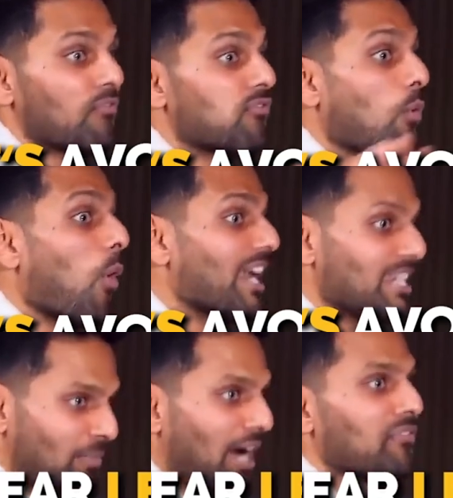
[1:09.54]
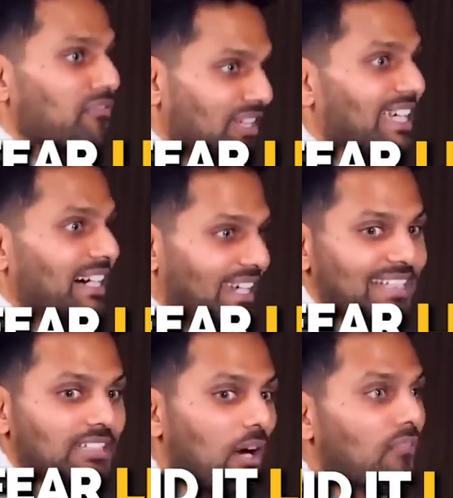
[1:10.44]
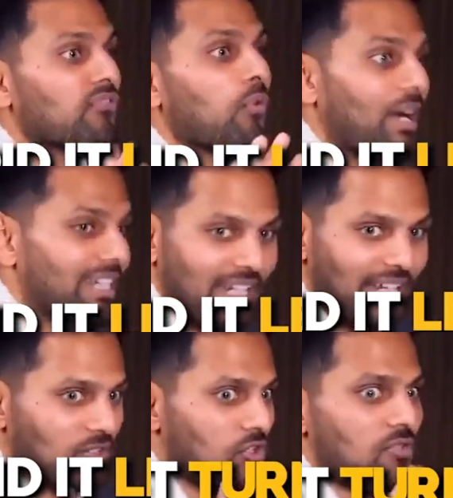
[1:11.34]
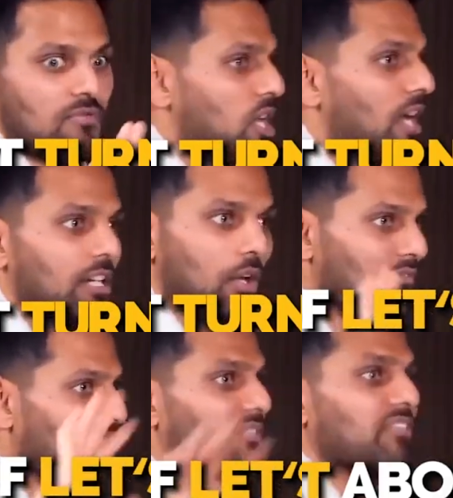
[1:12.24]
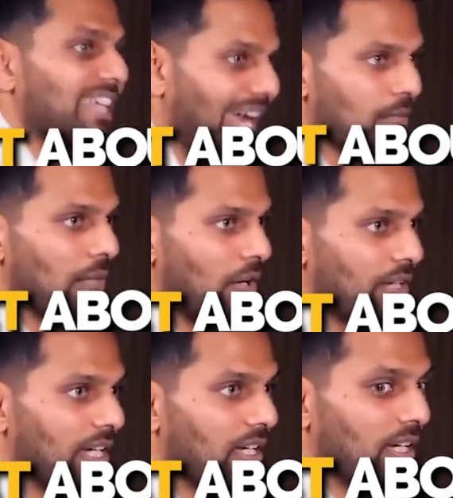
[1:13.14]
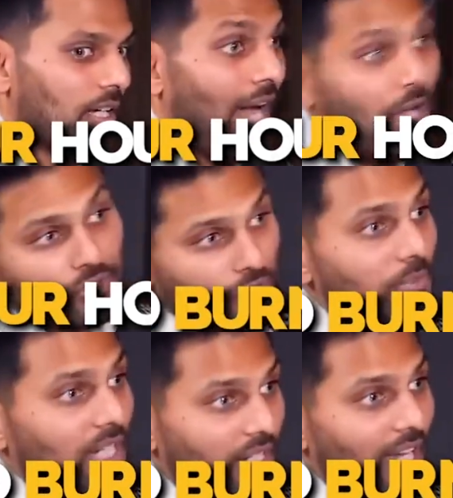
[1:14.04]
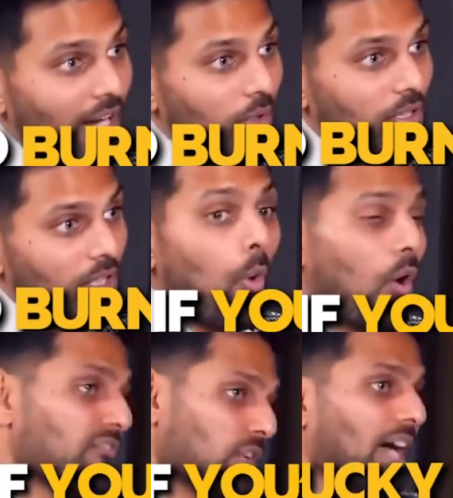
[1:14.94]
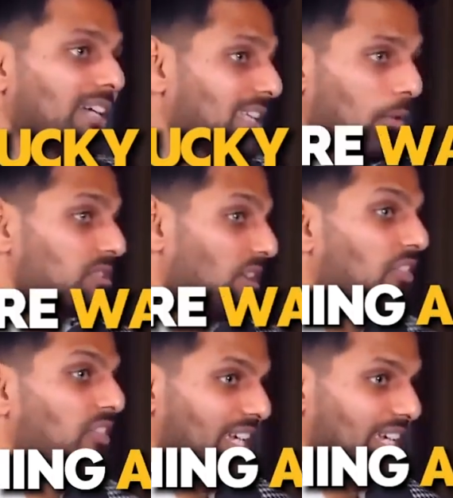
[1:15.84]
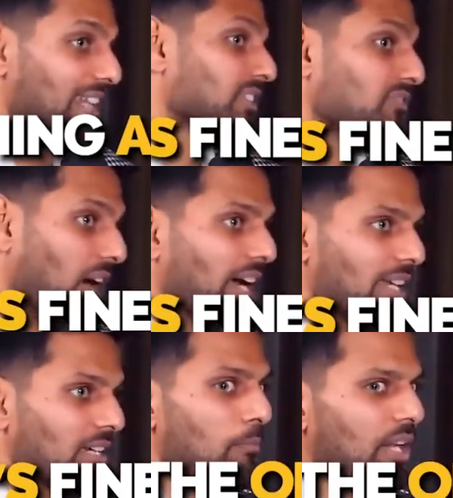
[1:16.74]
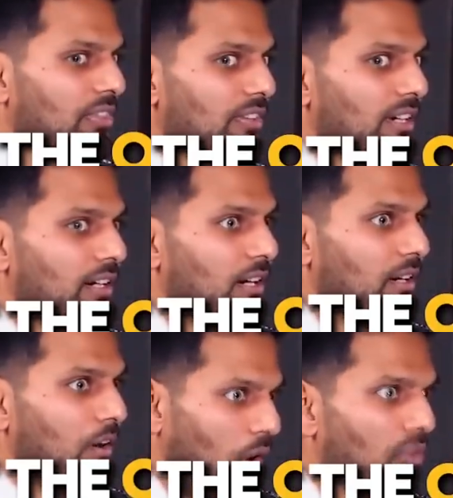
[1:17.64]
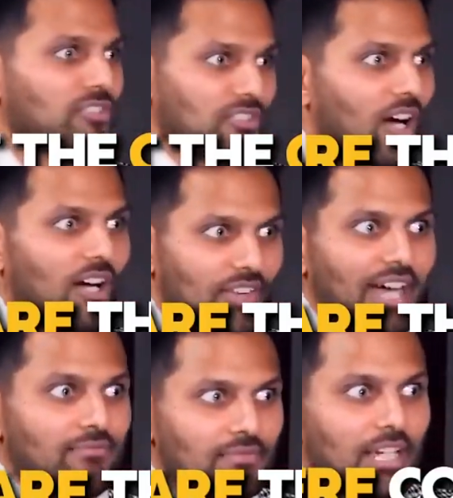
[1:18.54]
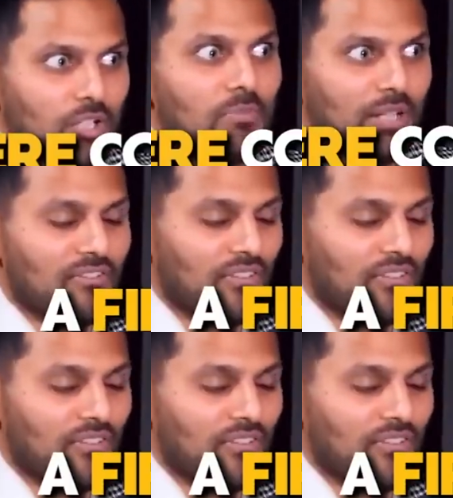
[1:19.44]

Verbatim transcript: avoid my fear. Let's avoid it. Let's just turn it off. Let's forget about it. Your house could burn down. Or if you're lucky, there was nothing and it's fine. But the odds are that there could be a